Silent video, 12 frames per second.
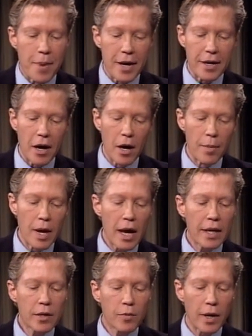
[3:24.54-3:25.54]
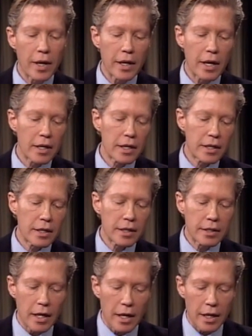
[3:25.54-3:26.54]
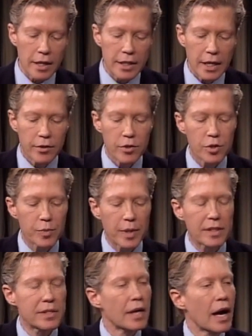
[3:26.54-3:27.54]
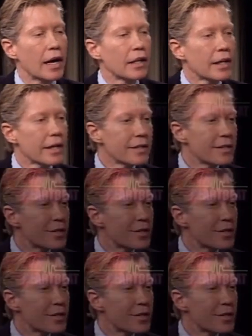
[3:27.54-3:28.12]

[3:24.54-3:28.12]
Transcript: but um, anyway, uh, Dr. Spitz, I'd like